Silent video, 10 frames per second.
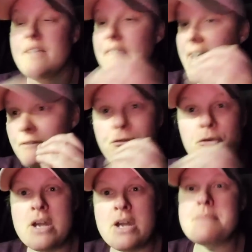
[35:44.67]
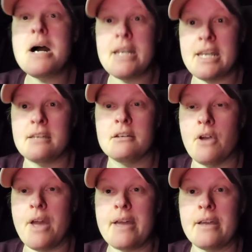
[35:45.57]
They get free money,
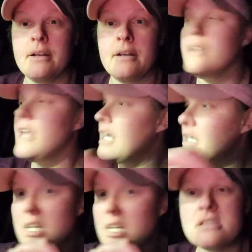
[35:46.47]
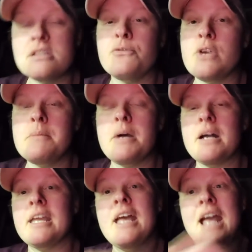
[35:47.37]
Greg. They get tons of free
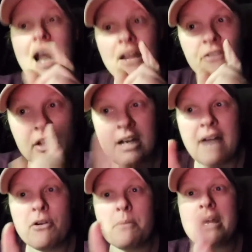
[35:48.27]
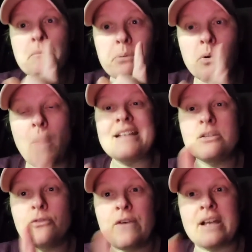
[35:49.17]
money, and the government
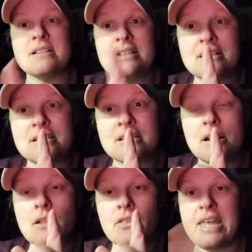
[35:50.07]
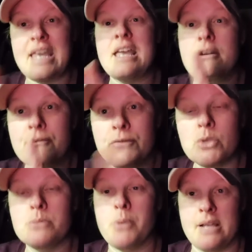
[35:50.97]
price fixes the
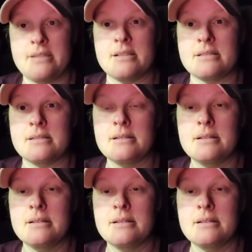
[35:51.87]
food prices.